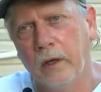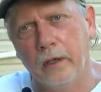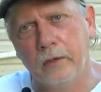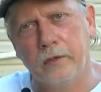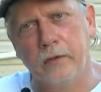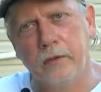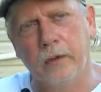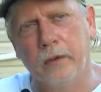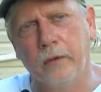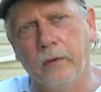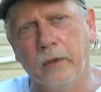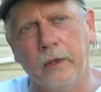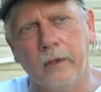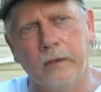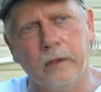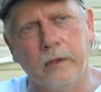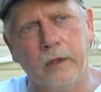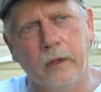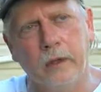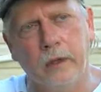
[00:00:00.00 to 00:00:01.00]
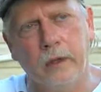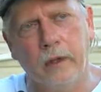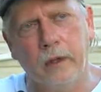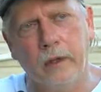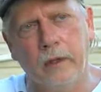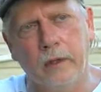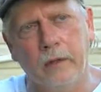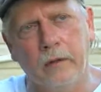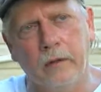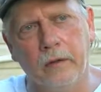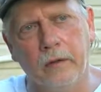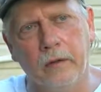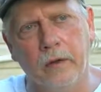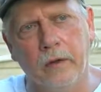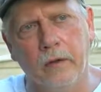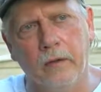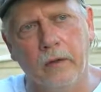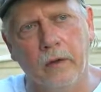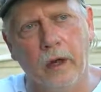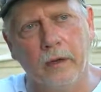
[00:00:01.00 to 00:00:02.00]
it's so easy to get,
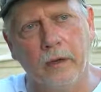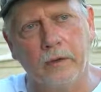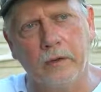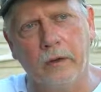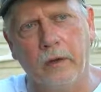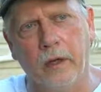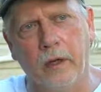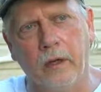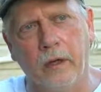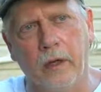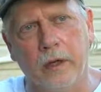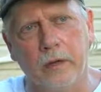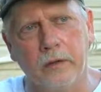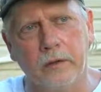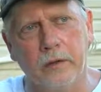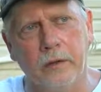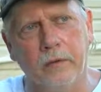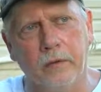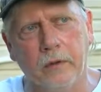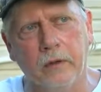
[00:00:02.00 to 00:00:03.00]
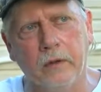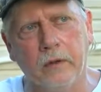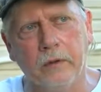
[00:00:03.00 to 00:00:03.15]
lost in that negativity